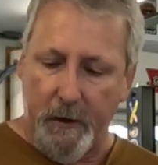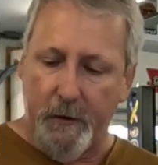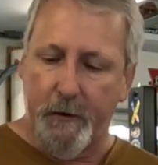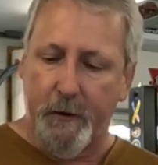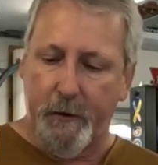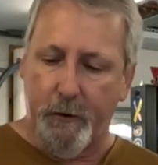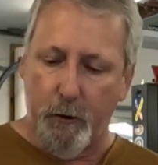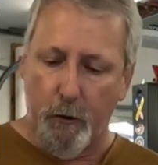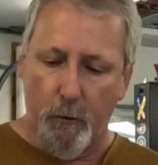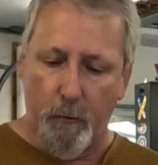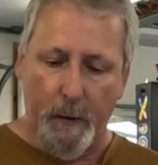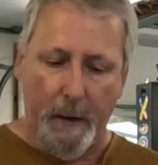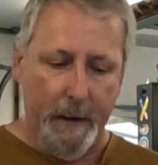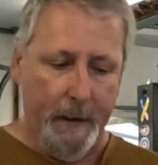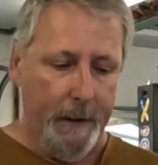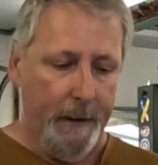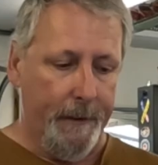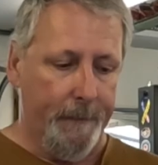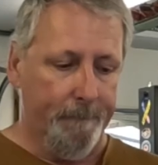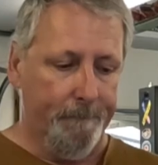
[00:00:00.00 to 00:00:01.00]
here's the tube I
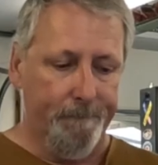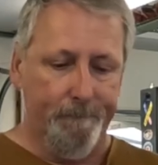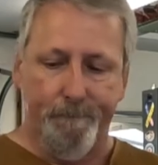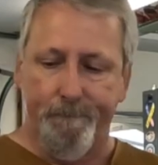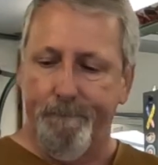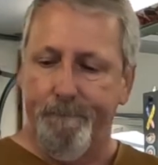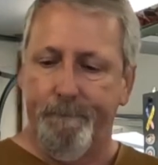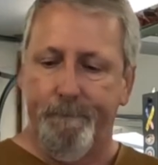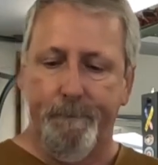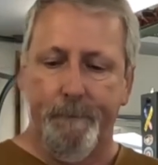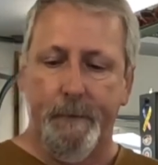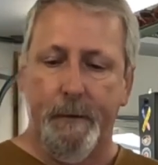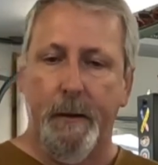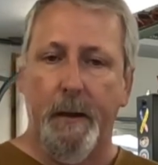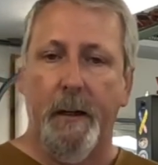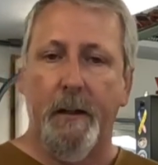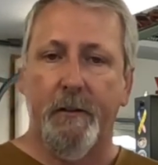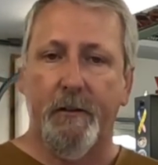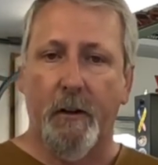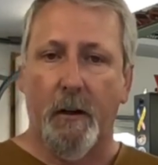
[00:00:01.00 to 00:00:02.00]
got.
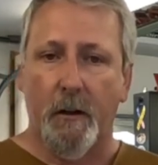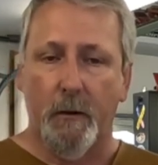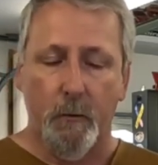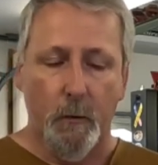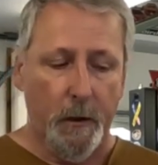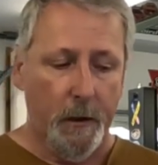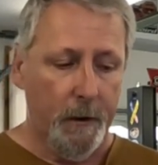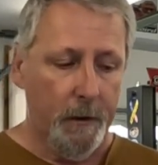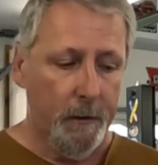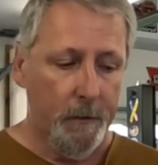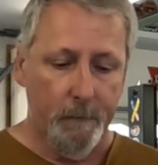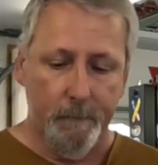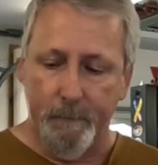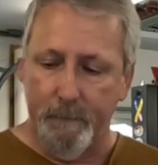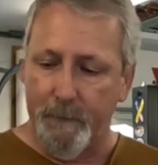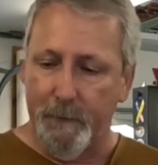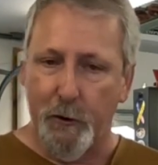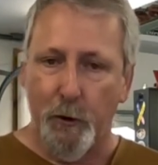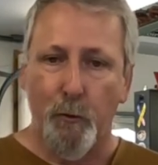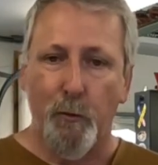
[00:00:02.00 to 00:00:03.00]
Ace Hardware,
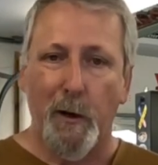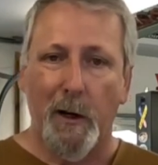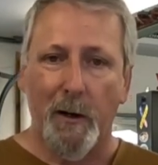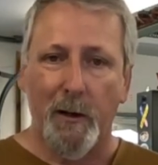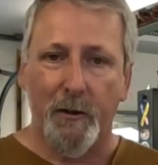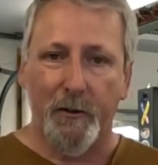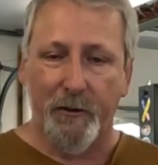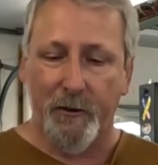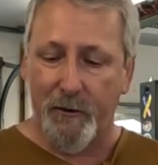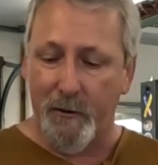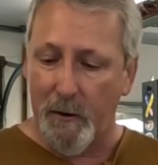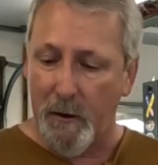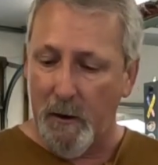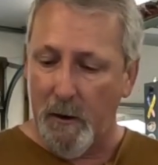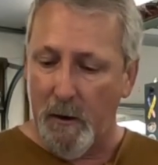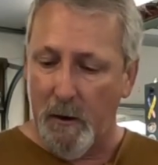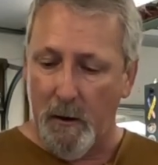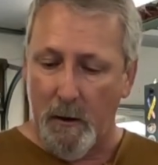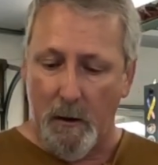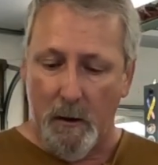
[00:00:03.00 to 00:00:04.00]
$2.
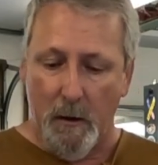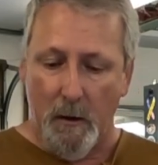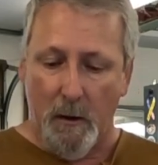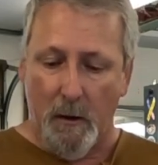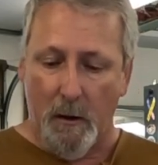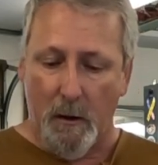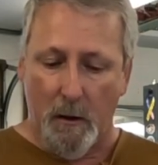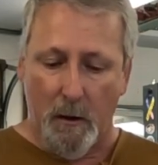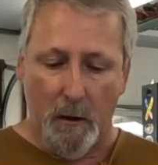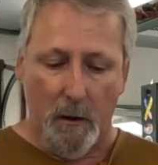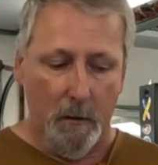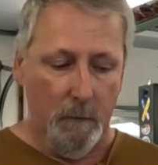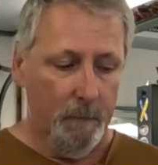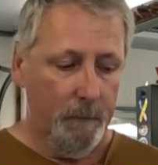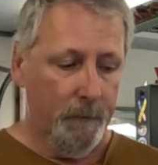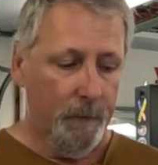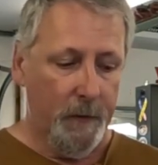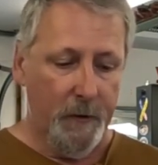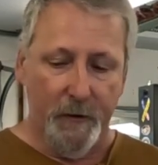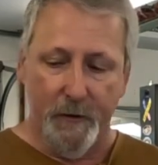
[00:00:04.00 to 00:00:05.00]

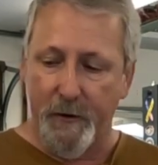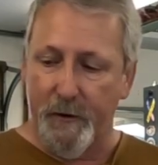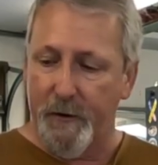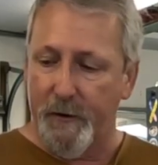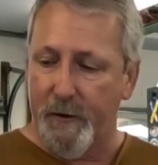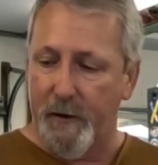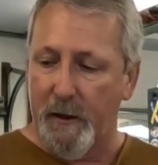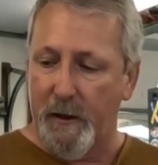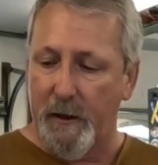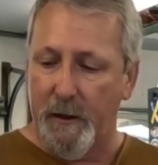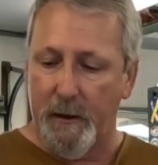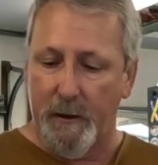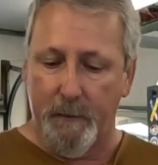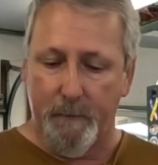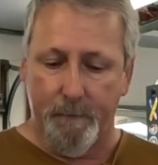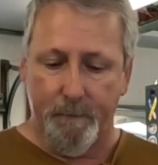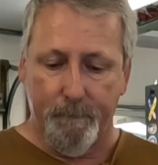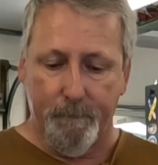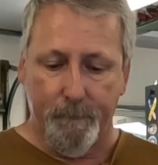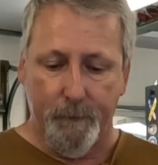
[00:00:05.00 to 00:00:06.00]
This is
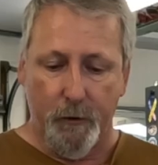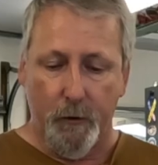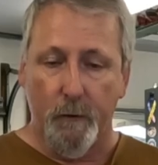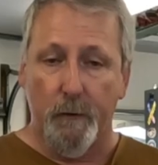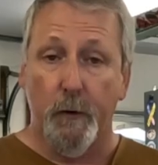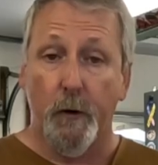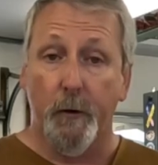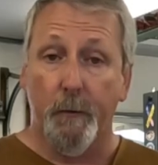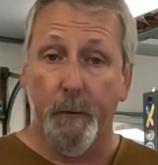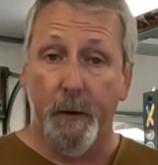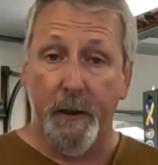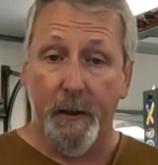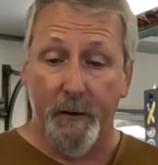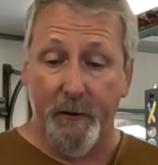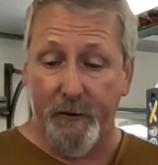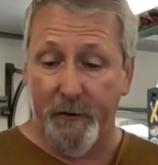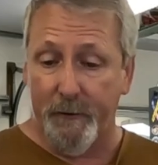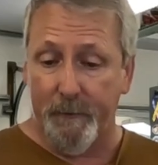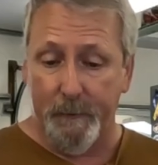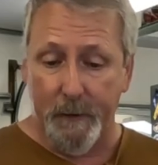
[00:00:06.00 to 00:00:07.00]
a 2-foot
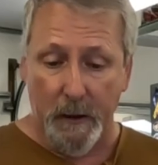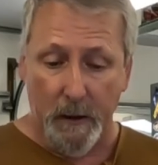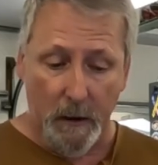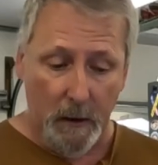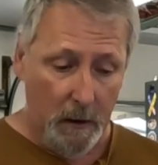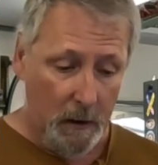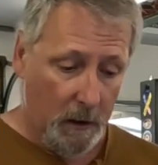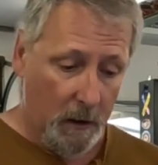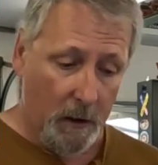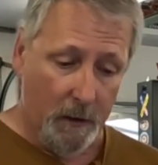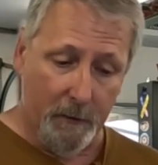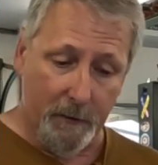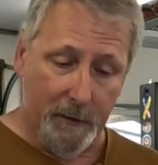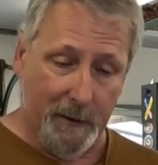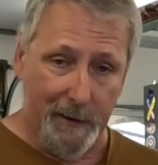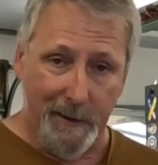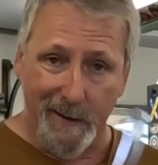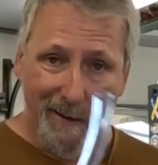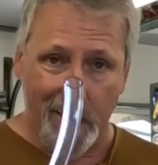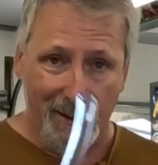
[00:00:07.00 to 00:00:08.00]
piece. I don't
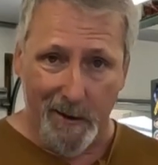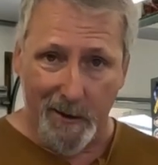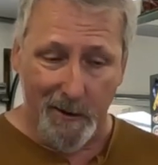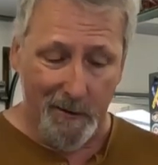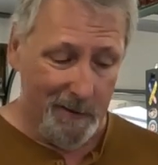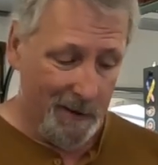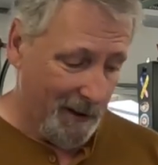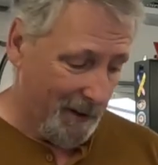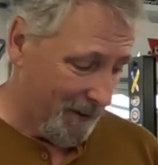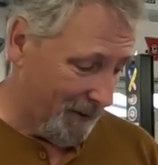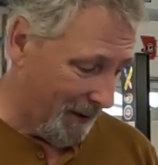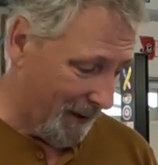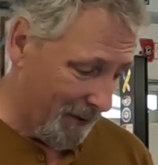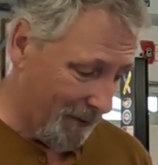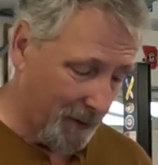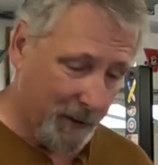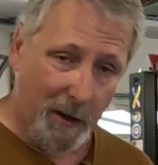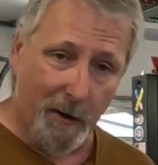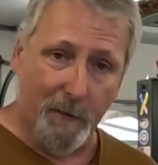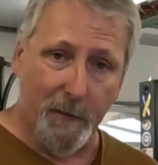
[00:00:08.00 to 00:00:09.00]
need to cut it. I
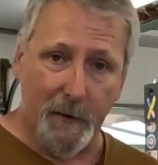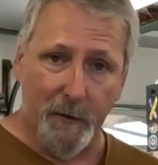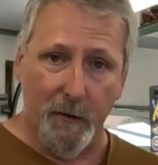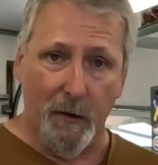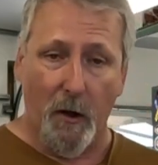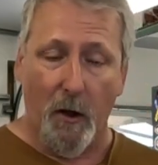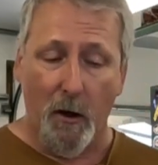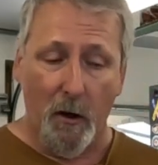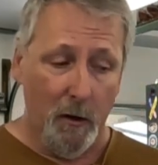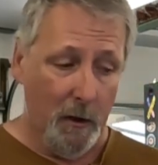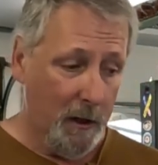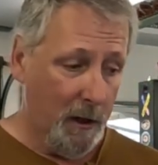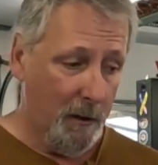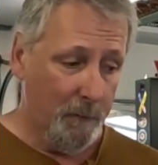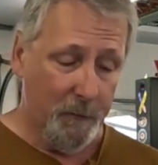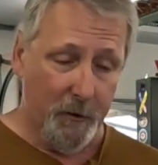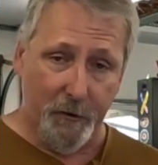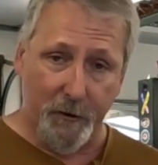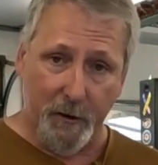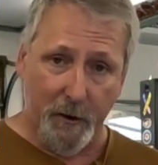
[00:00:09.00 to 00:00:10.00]
don't care if it's long.
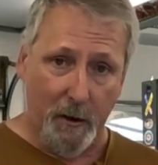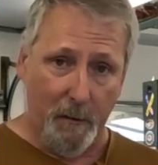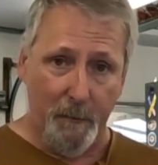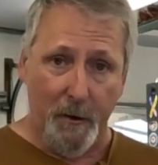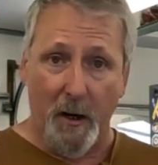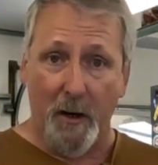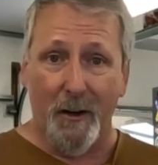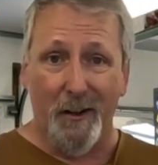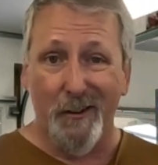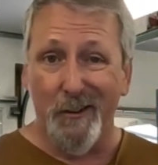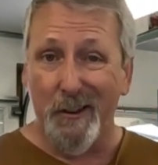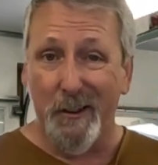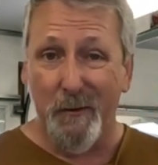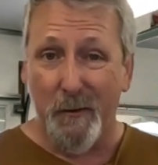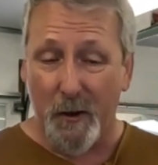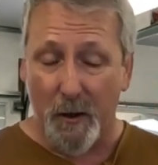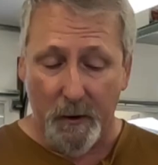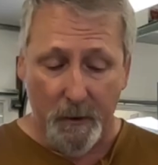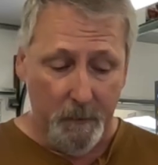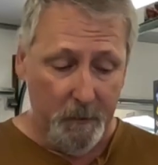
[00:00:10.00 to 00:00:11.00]
I'm not going to leave
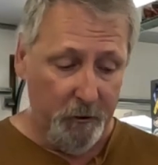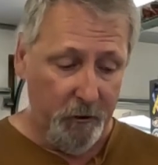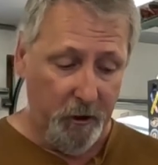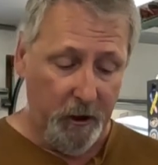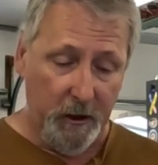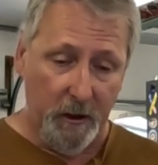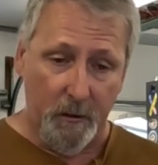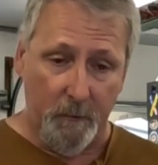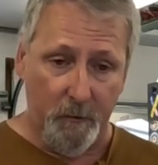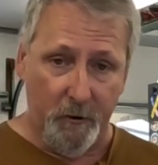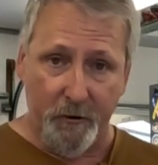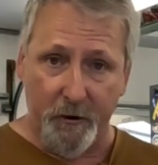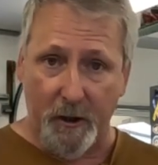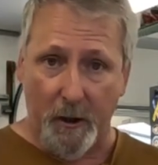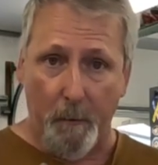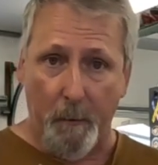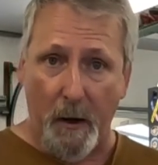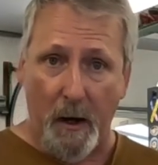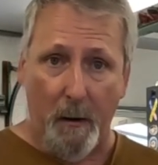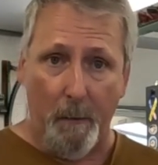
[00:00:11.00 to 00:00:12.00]
it on the machine. I'm just
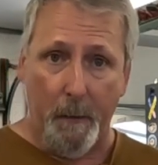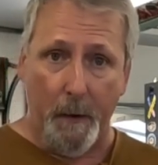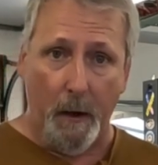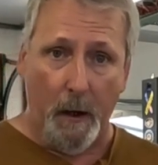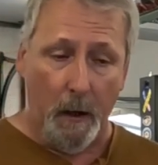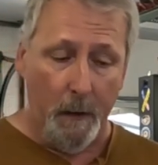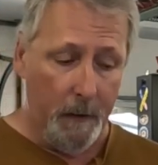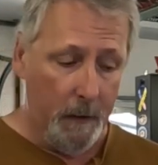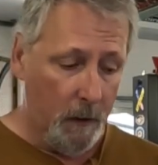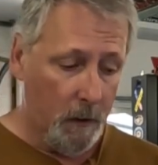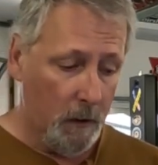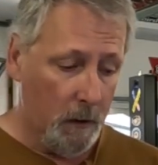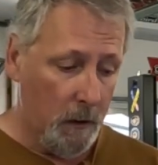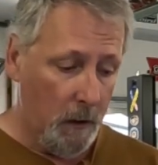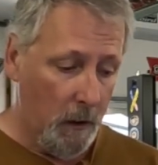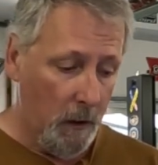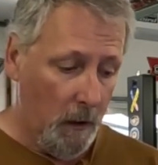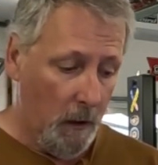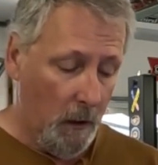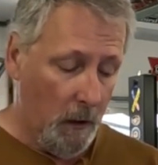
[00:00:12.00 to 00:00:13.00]
going to pop it on there,